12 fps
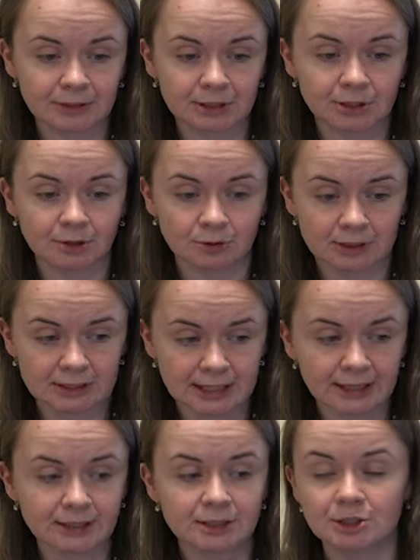particular
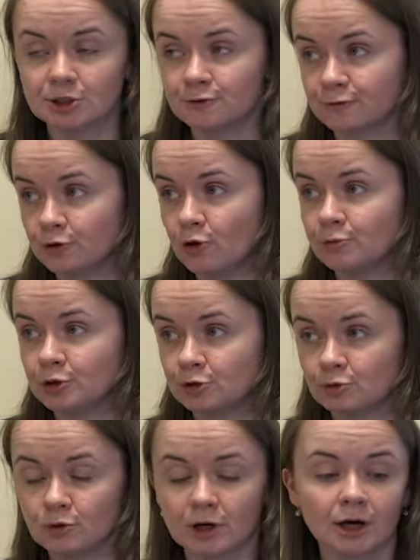sentences from
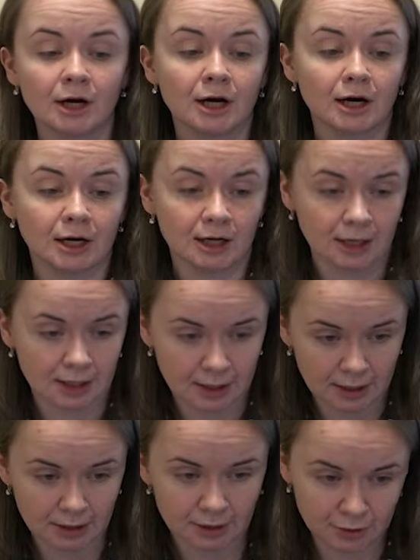your
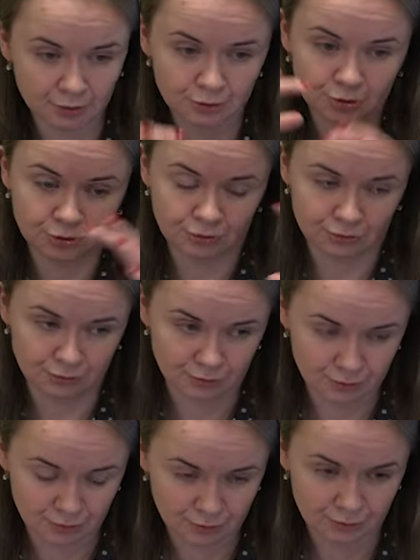huge
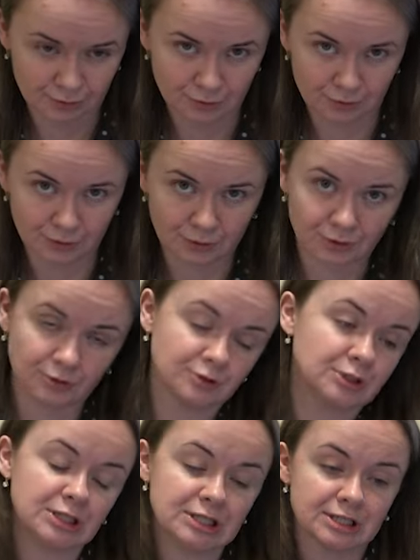
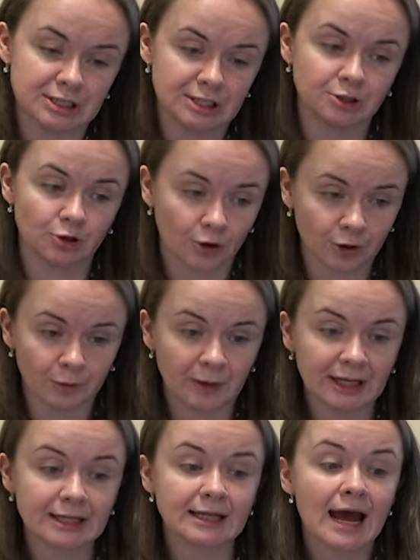TXT
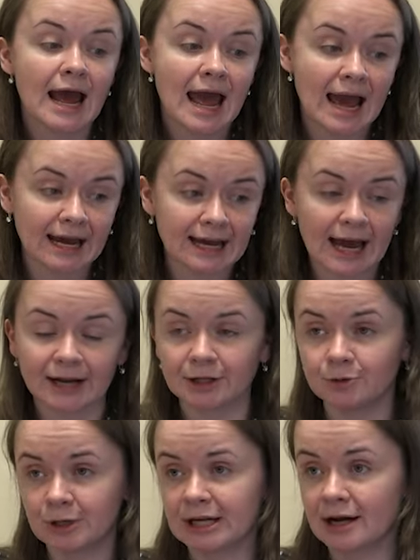document.
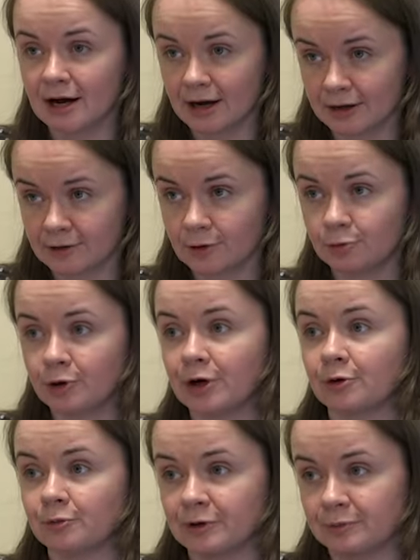Again, you can either
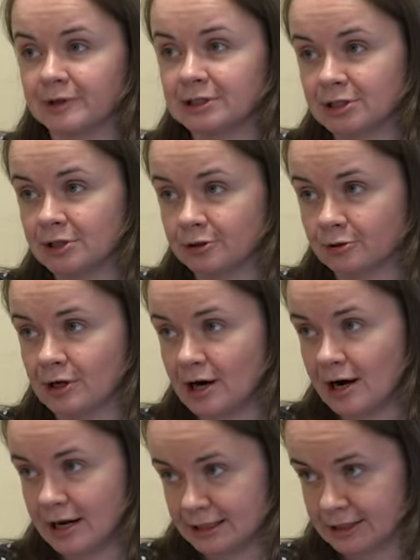work with particular
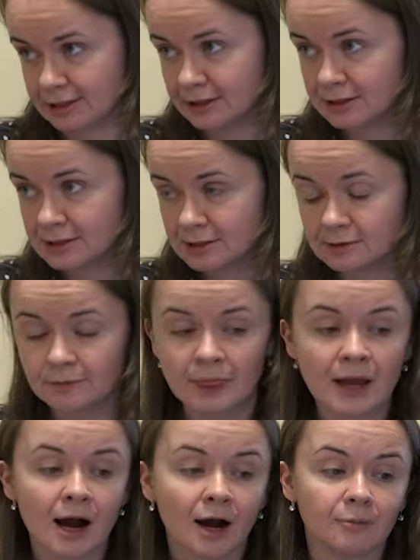articles,
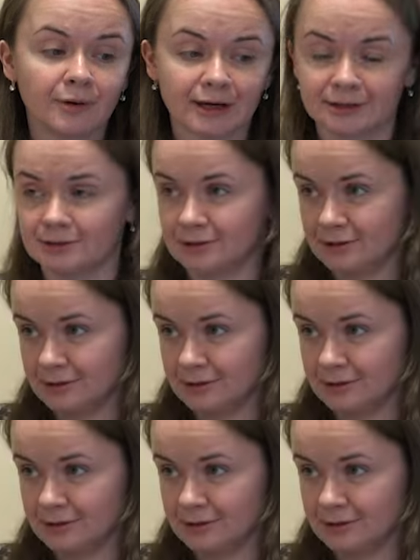but